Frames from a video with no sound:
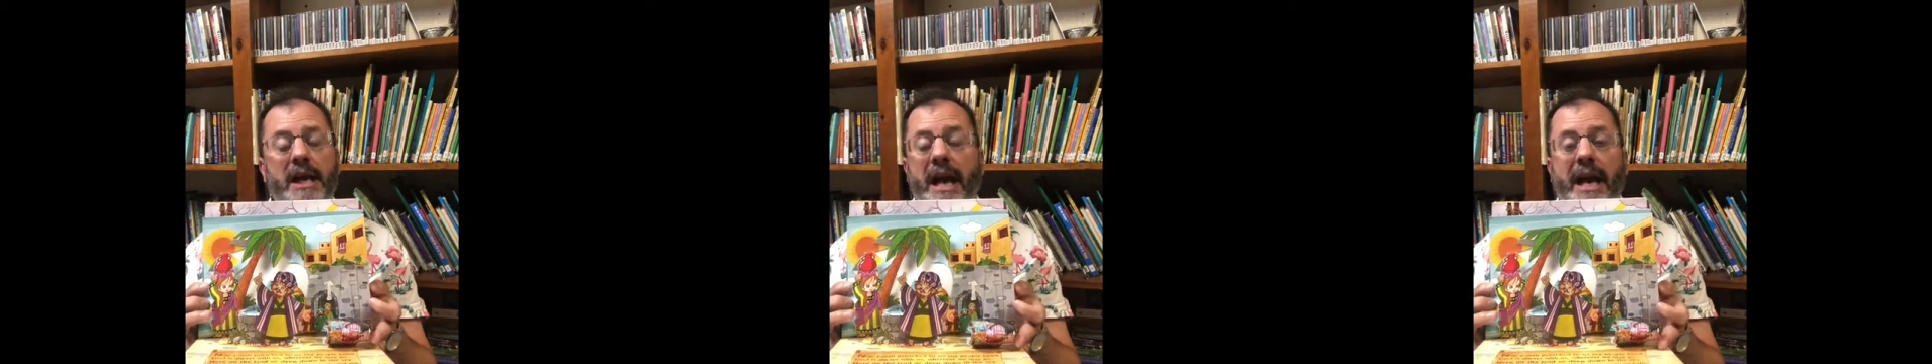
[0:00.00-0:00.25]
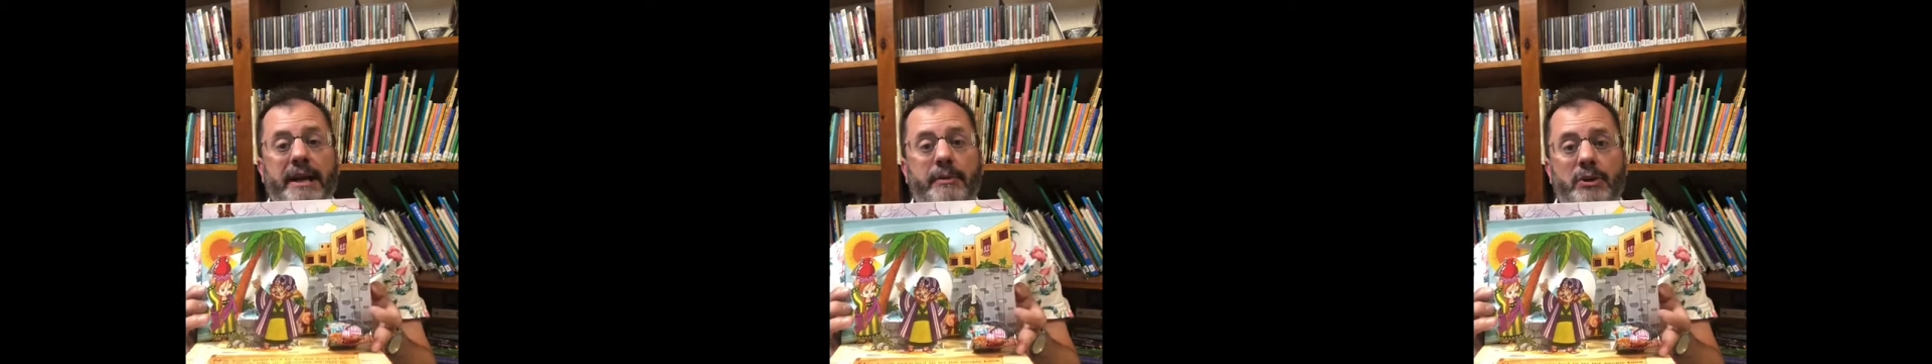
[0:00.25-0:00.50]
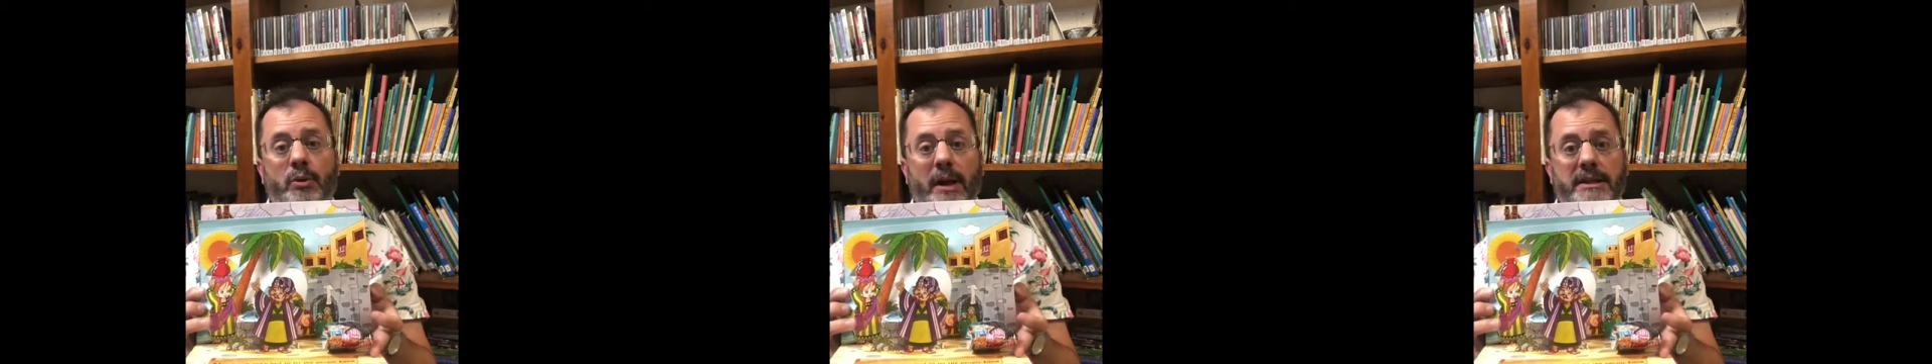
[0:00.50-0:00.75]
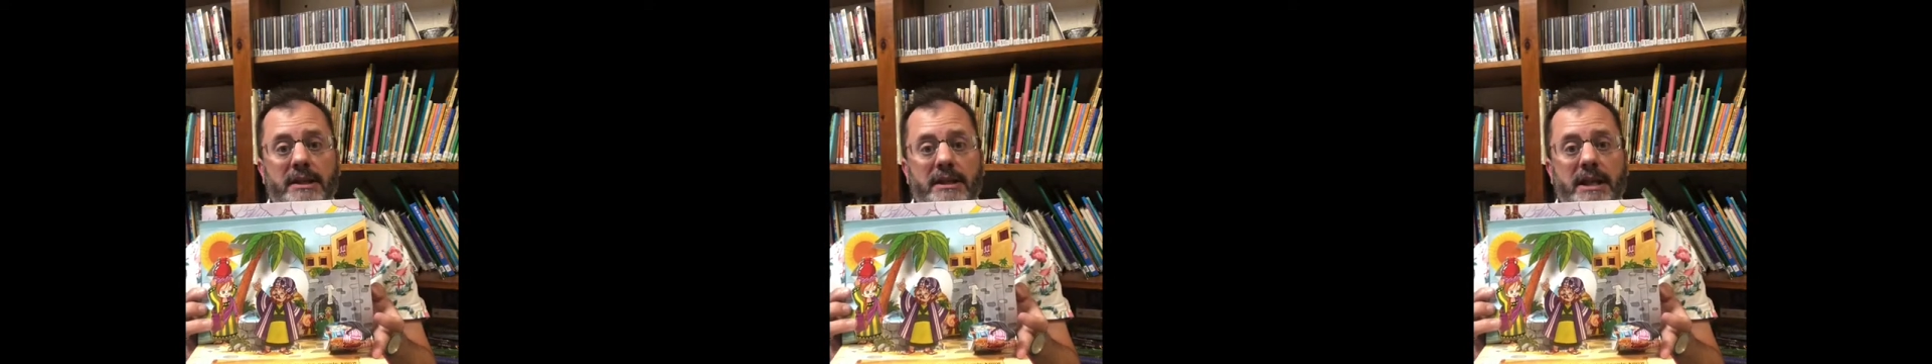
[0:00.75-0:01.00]
and he was
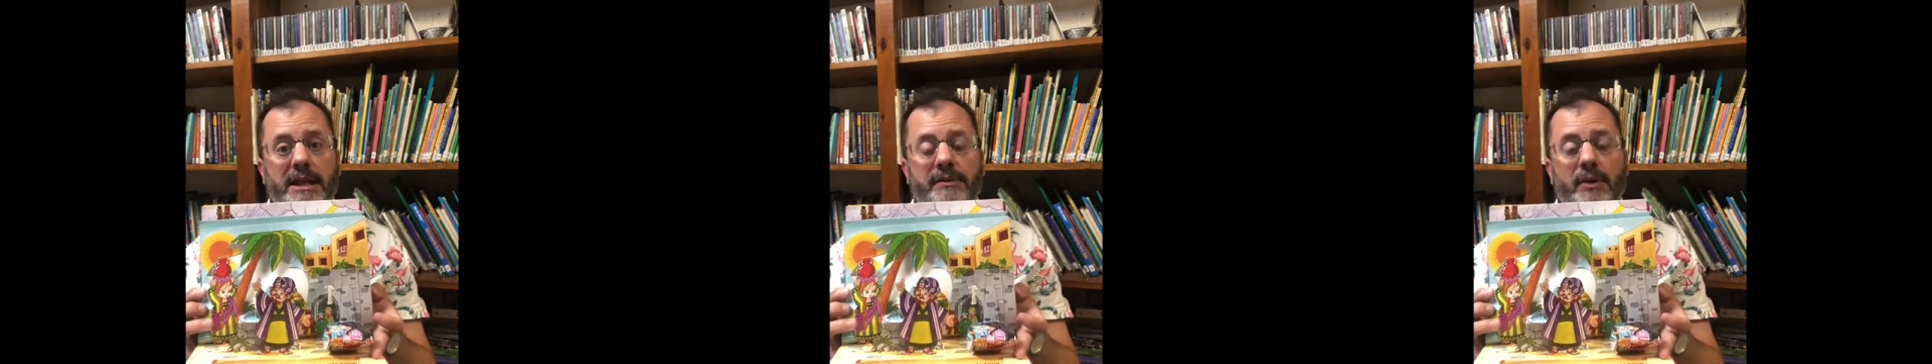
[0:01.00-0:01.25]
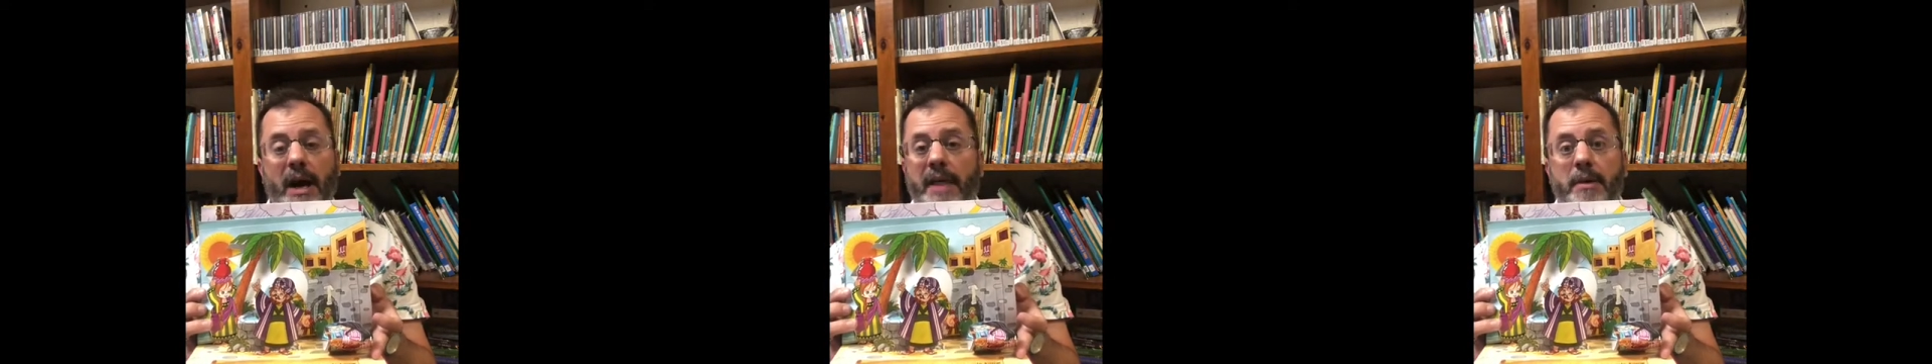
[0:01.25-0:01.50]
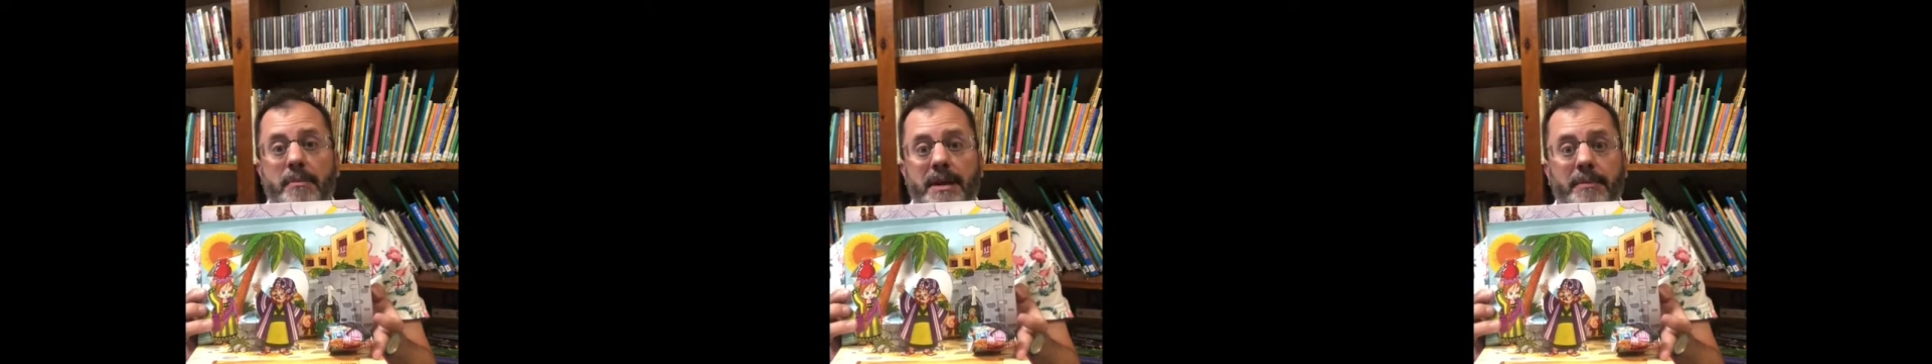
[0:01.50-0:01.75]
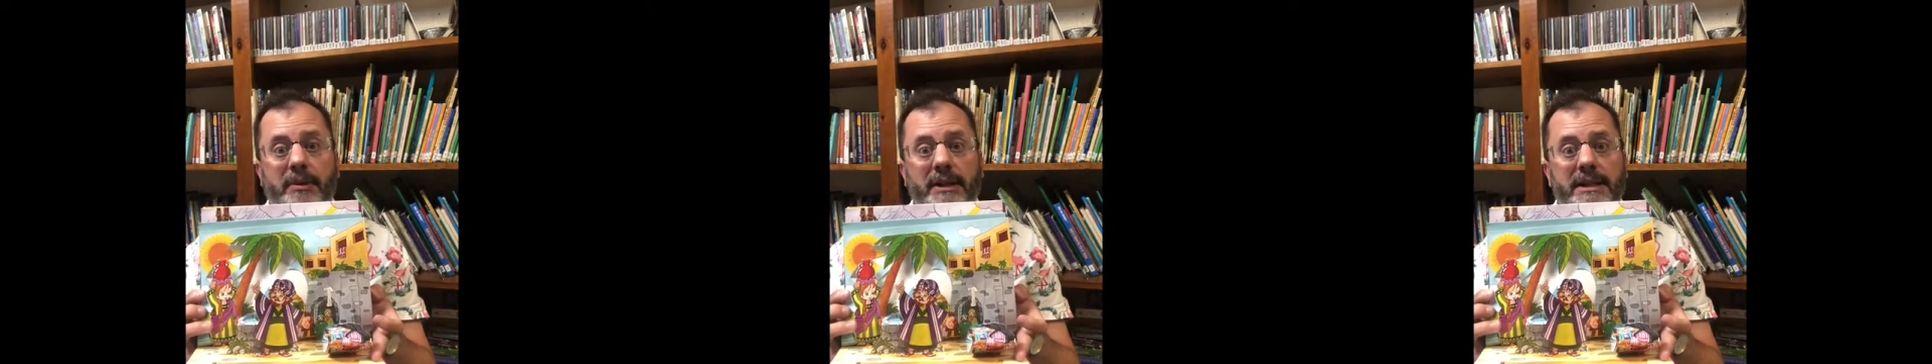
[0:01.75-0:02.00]
quite successful, and the
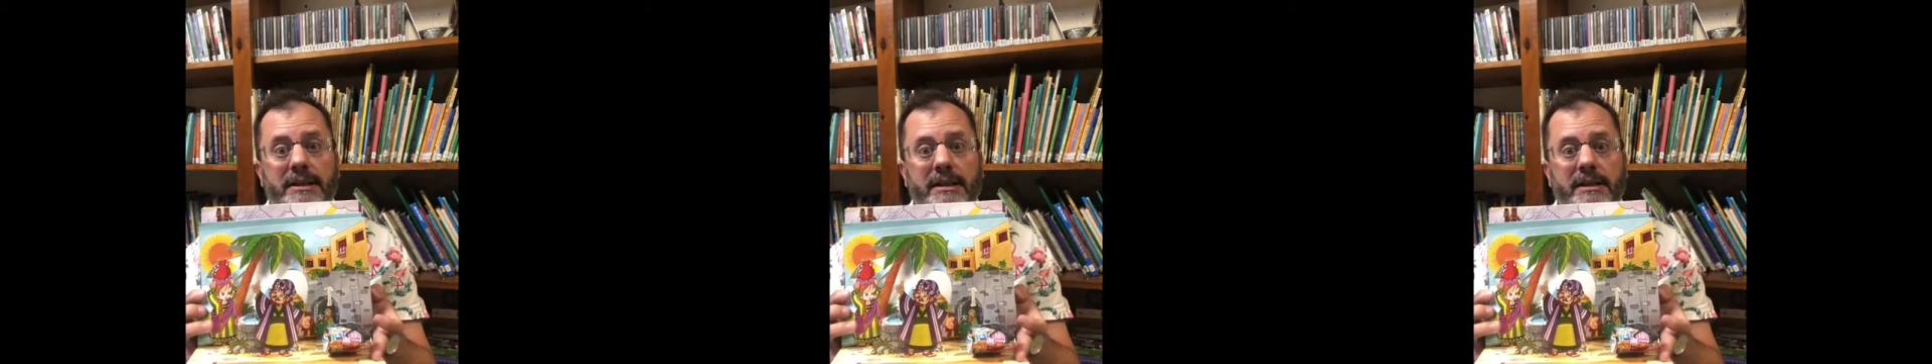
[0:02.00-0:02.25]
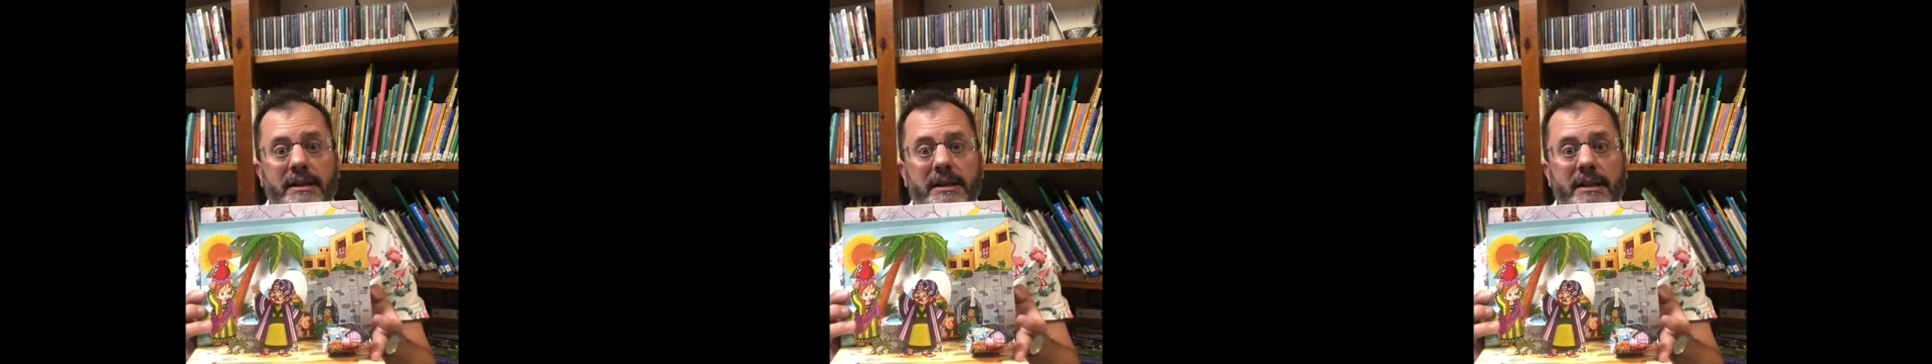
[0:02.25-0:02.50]
people listened.